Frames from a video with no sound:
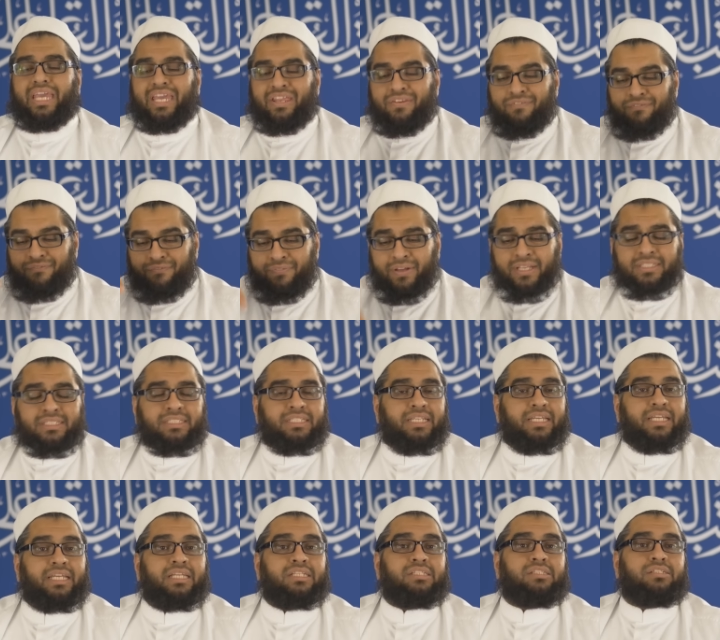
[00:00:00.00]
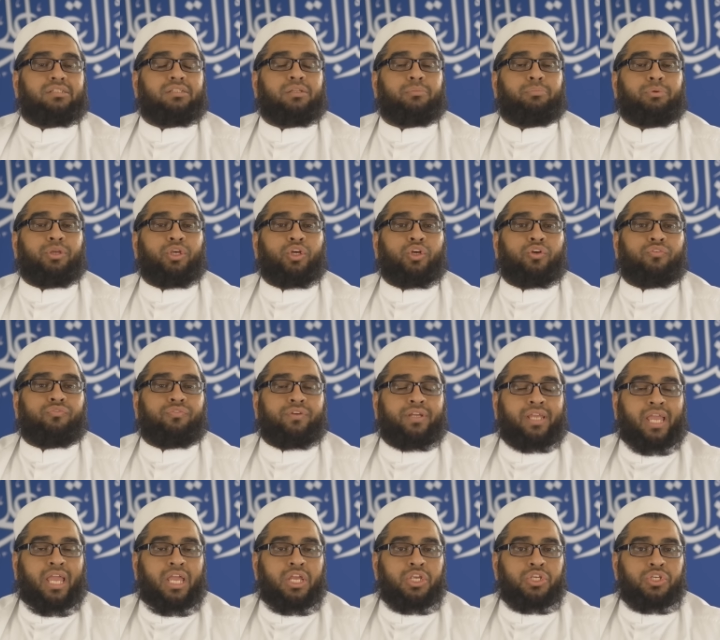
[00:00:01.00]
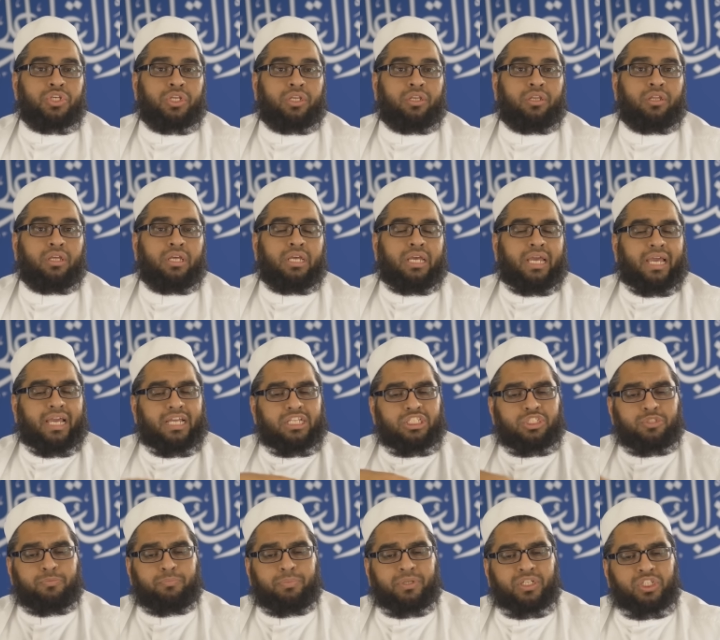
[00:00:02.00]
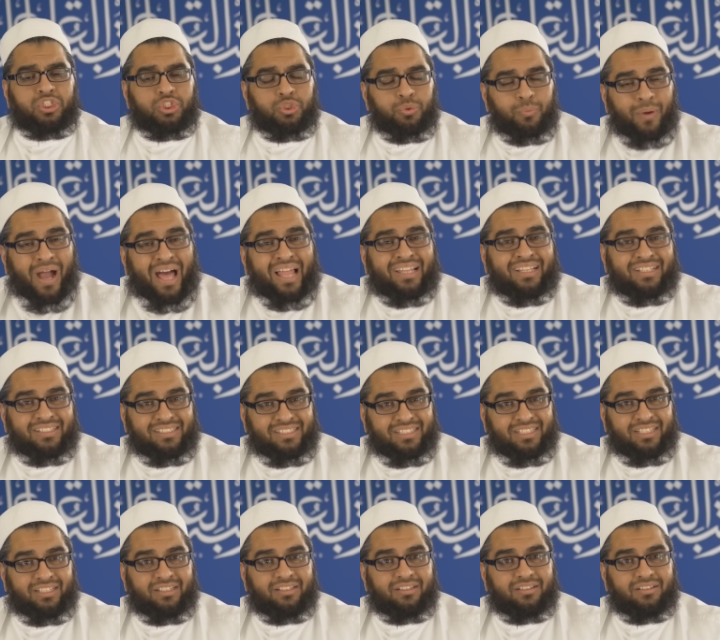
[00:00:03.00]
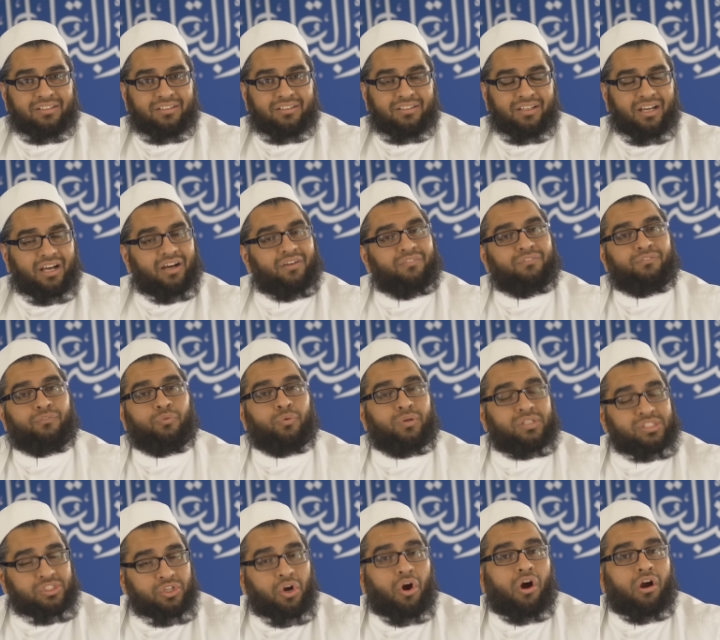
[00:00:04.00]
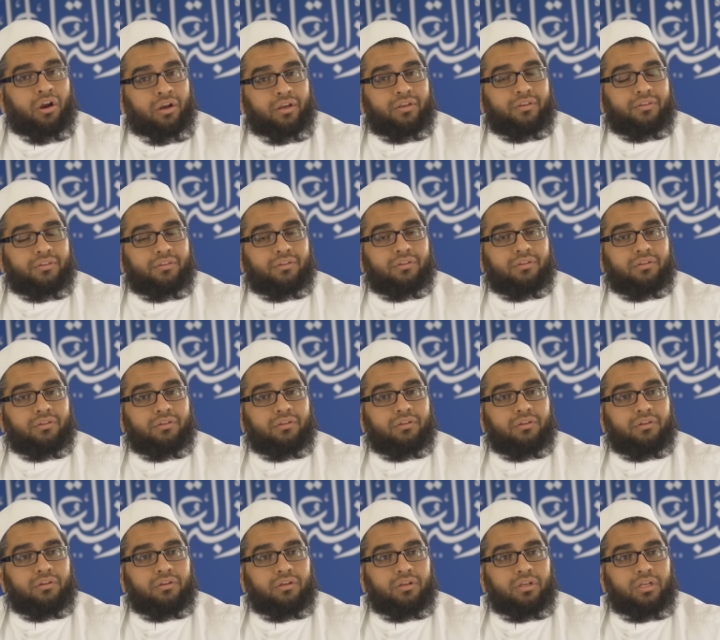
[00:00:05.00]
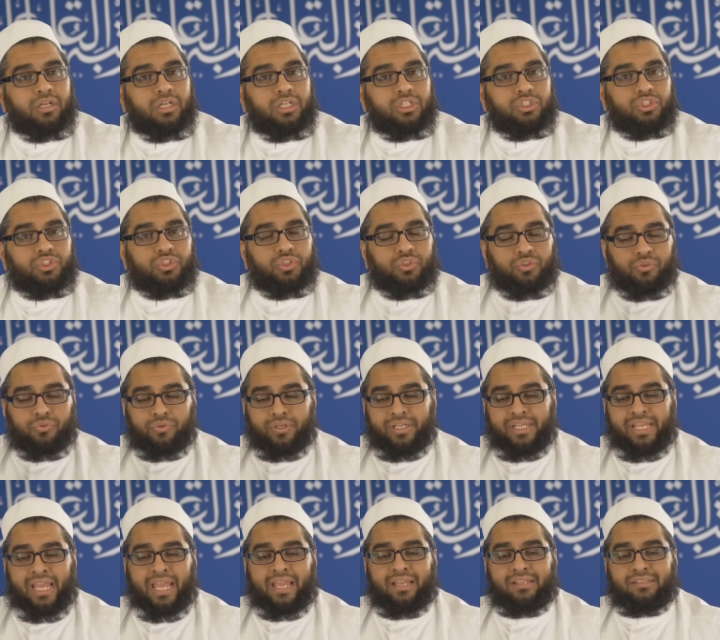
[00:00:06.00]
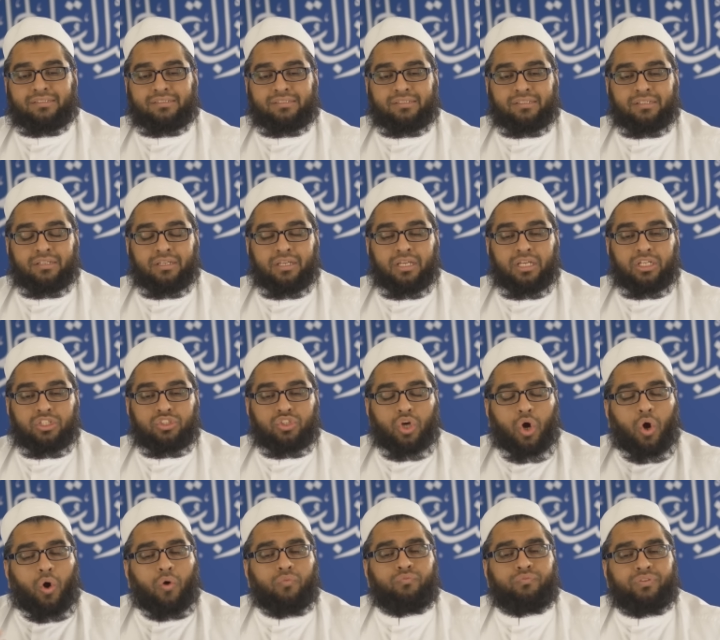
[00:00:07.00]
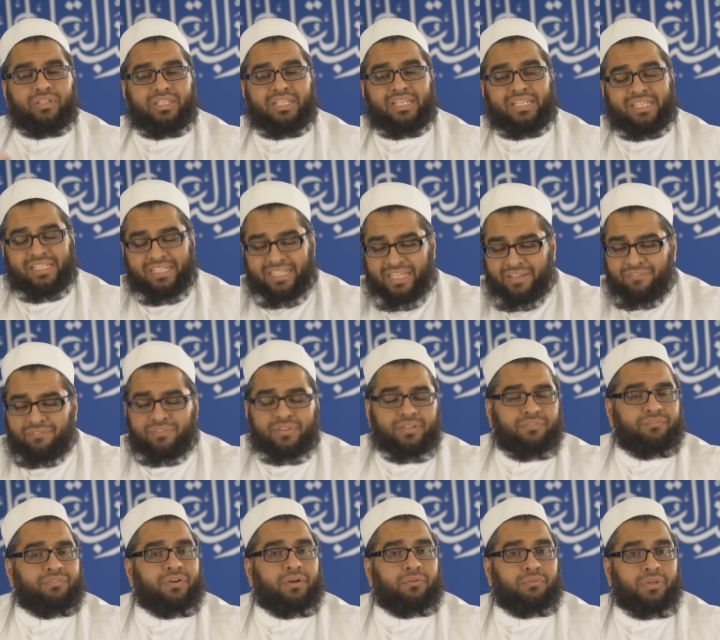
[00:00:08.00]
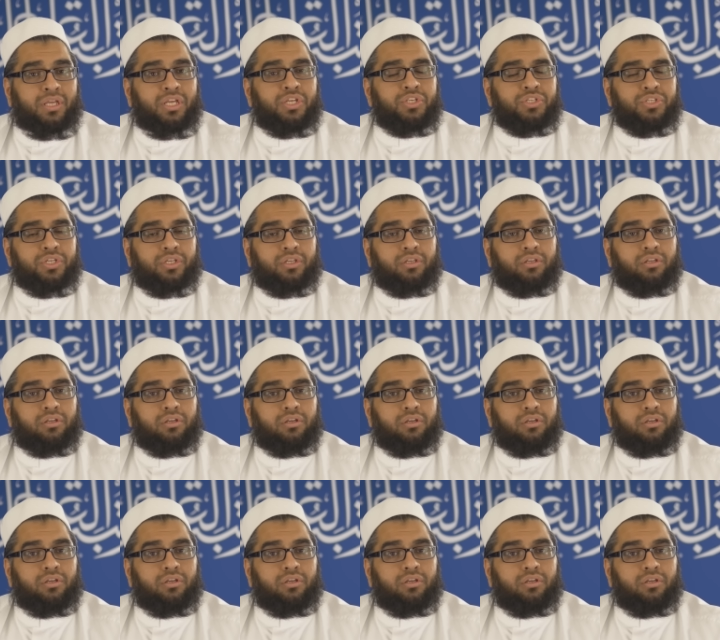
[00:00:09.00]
investing into the purification and spirituality of one's heart to create, to hopefully give the foundation